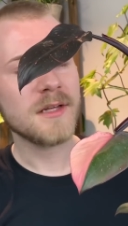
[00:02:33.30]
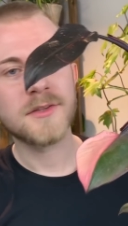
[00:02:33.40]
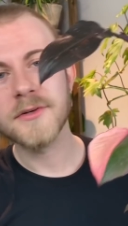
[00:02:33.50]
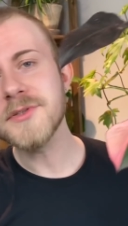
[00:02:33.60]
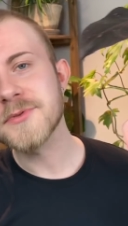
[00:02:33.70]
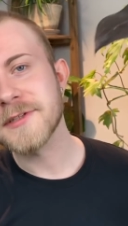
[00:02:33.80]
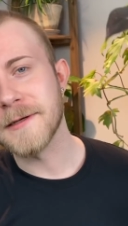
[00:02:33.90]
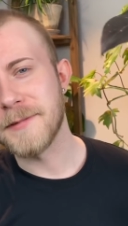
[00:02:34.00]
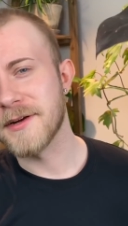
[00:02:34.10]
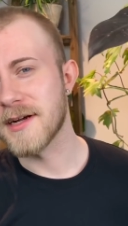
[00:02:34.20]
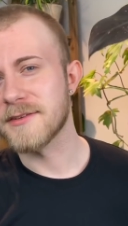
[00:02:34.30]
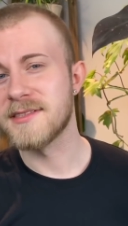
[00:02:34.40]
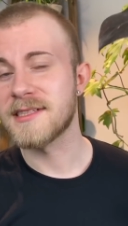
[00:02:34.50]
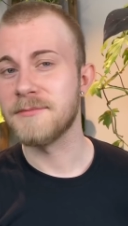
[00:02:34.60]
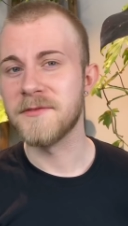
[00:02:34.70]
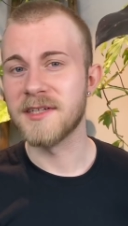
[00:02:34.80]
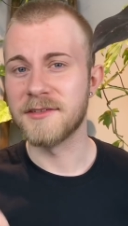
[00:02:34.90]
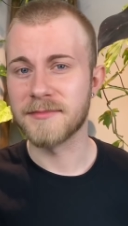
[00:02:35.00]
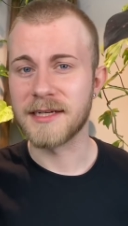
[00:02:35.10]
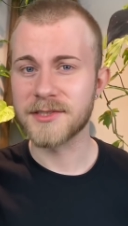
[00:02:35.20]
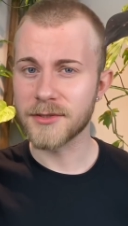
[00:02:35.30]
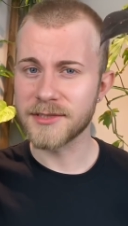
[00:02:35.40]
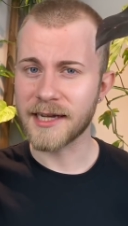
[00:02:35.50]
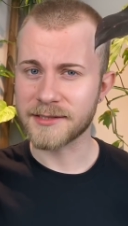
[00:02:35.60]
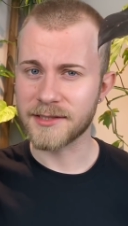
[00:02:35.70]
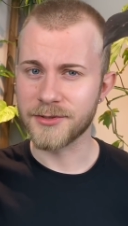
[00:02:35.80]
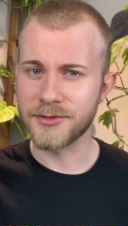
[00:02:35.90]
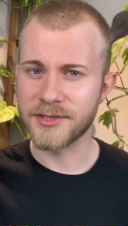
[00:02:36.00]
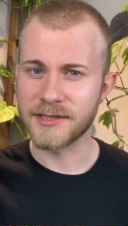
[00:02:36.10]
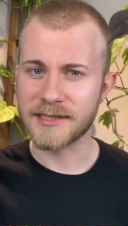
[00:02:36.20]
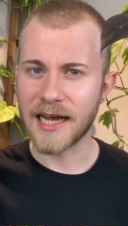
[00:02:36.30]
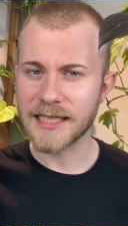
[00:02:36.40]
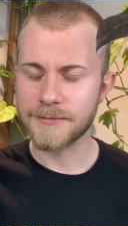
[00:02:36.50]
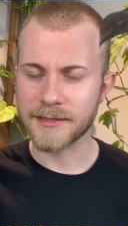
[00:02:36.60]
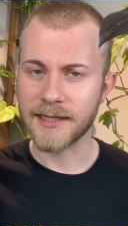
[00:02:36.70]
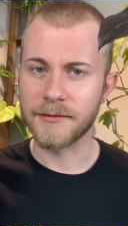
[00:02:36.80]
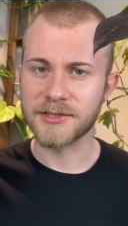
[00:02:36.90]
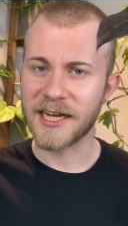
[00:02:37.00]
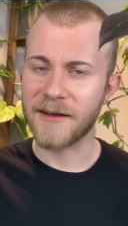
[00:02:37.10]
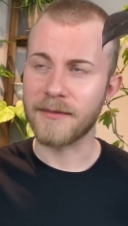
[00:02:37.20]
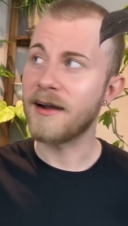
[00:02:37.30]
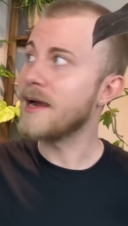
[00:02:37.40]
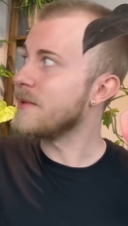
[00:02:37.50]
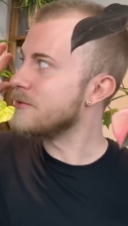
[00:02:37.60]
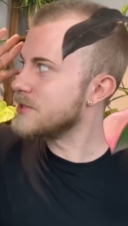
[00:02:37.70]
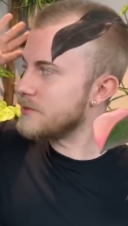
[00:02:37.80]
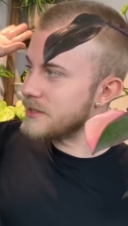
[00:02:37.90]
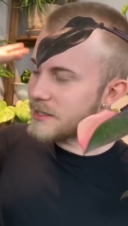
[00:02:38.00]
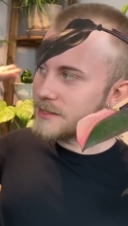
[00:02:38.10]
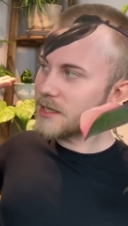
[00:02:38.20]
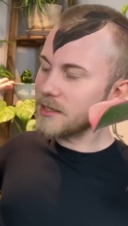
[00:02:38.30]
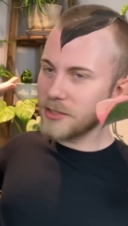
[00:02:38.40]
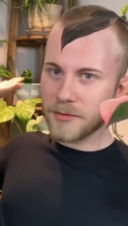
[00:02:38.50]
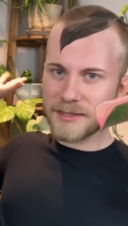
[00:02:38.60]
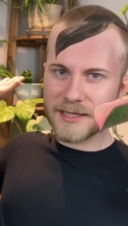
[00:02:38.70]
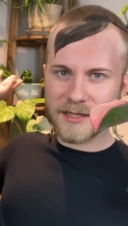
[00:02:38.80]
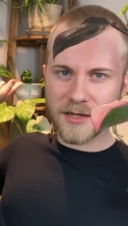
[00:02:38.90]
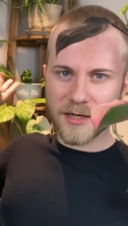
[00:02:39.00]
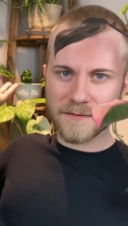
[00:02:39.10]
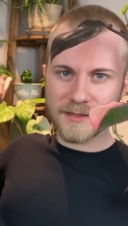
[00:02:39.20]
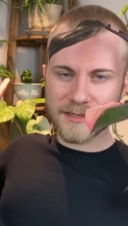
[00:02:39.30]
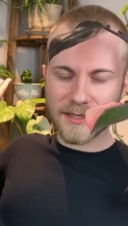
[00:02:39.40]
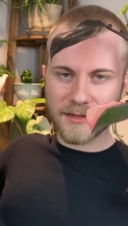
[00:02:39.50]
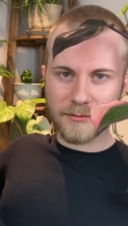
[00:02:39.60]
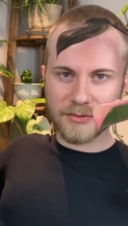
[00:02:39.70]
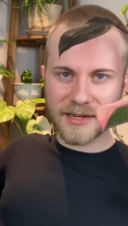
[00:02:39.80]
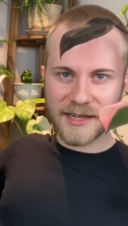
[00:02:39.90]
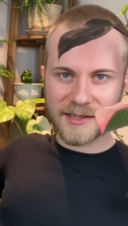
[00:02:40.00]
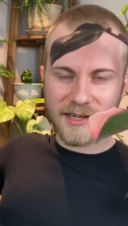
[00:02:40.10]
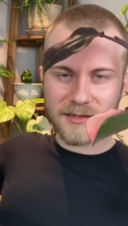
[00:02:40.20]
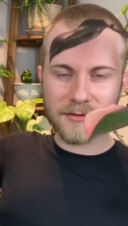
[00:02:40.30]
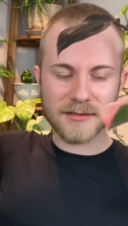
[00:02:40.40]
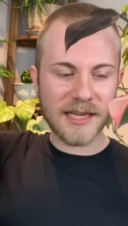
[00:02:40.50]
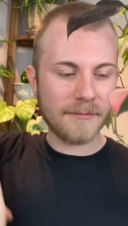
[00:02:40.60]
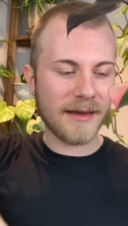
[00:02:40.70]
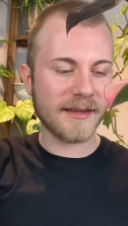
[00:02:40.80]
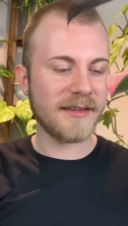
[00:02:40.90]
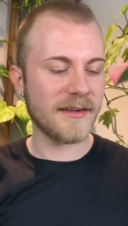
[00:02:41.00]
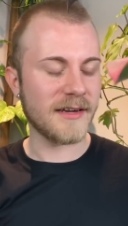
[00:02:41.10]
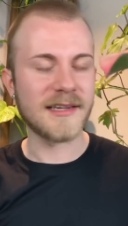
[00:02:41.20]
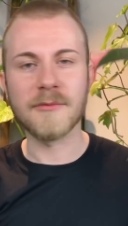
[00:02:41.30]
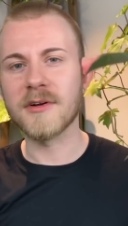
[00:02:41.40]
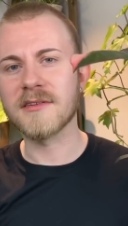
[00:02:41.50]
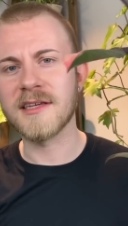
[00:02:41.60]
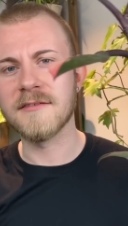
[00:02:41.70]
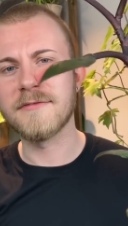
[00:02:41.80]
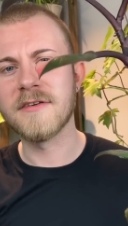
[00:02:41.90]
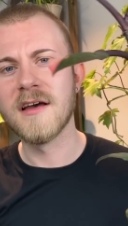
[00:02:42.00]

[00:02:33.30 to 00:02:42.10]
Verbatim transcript: those really appeared ever since I moved under my Soltech Solutions aspect light, which I have behind me, which is what is illuminating all of this bright yellow light back here. And I will leave